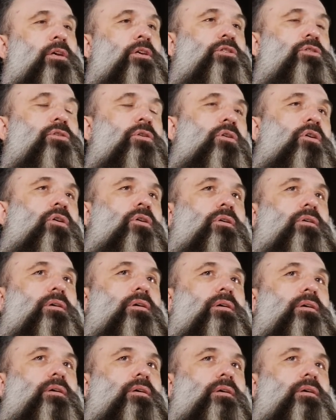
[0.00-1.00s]
So
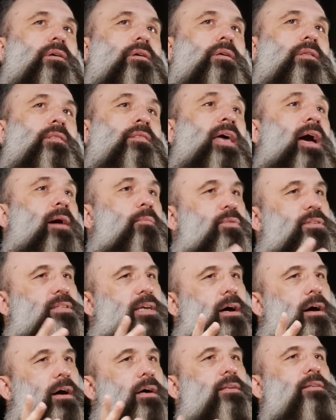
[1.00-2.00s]
that was
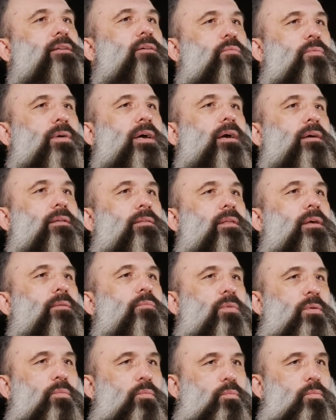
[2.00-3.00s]
a hurdle that
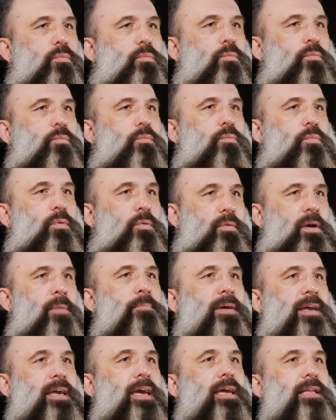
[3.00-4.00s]
we were
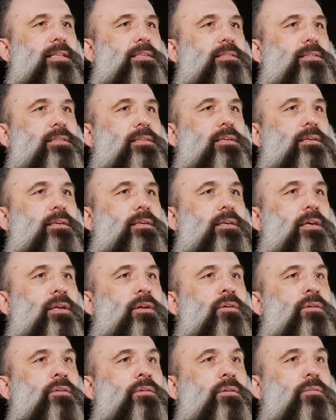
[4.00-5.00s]
up against, you
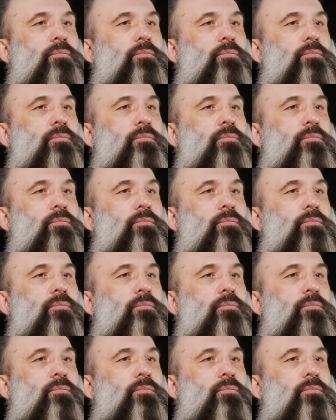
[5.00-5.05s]
know?